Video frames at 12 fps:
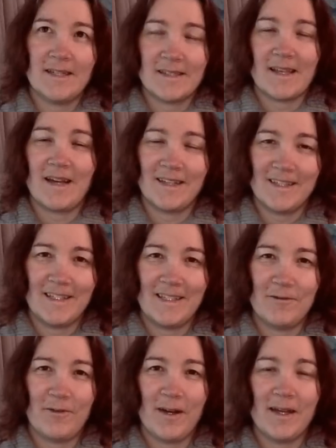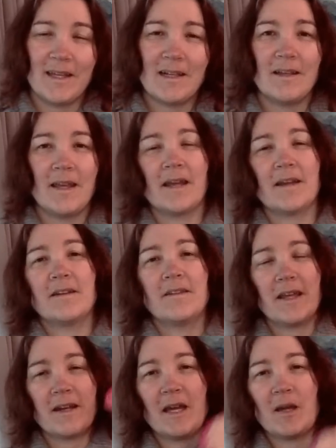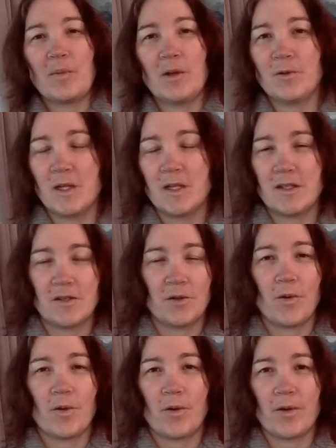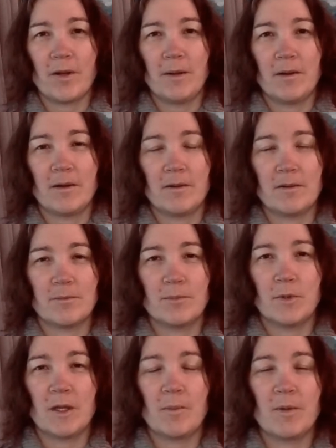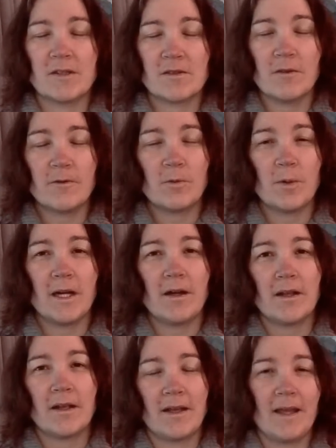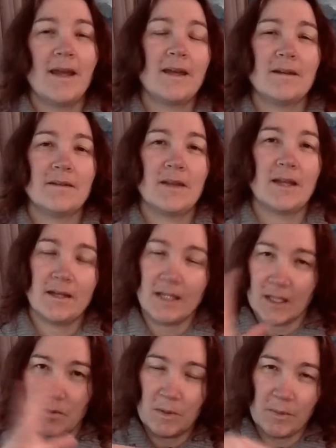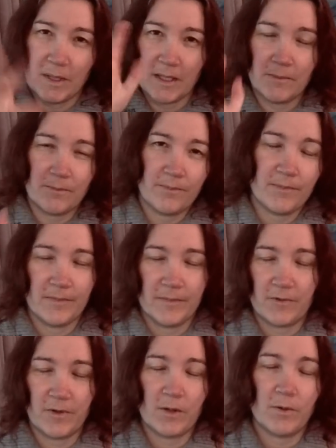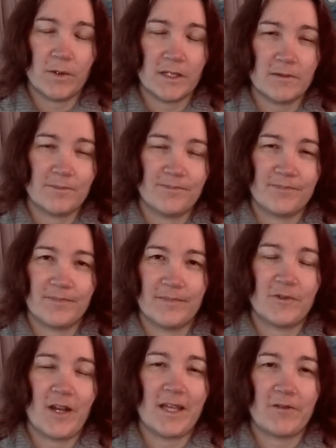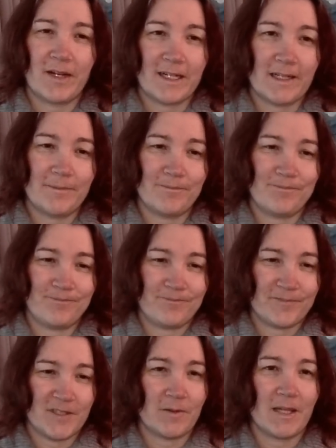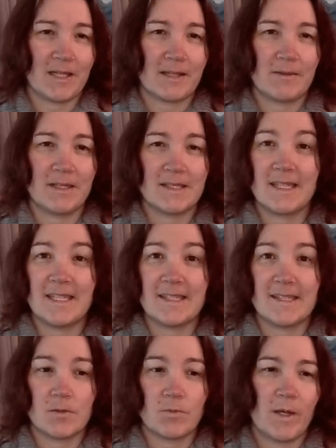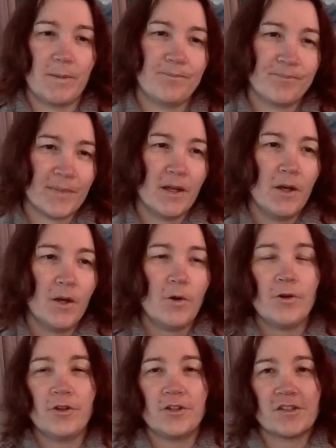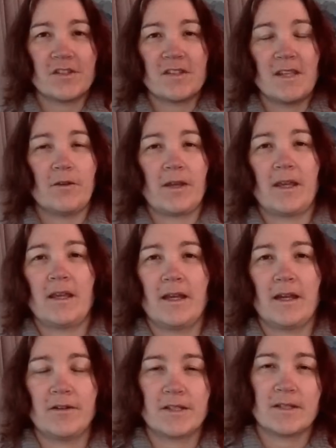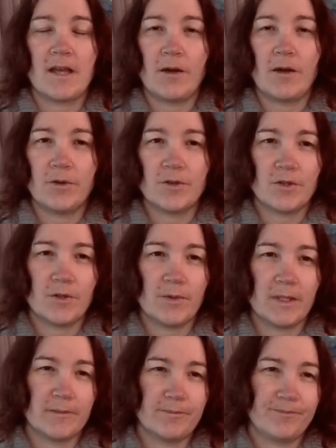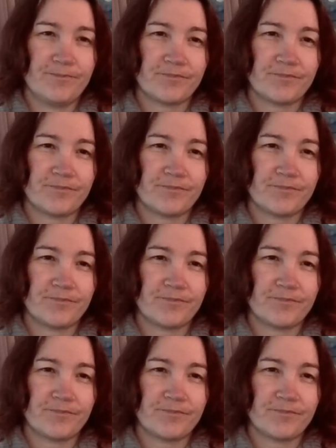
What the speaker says: SIE file and then upload it to your bookkeeping software, and then it will be recorded directly. So that is the easiest way. Or you just see, okay, here is how you should do it.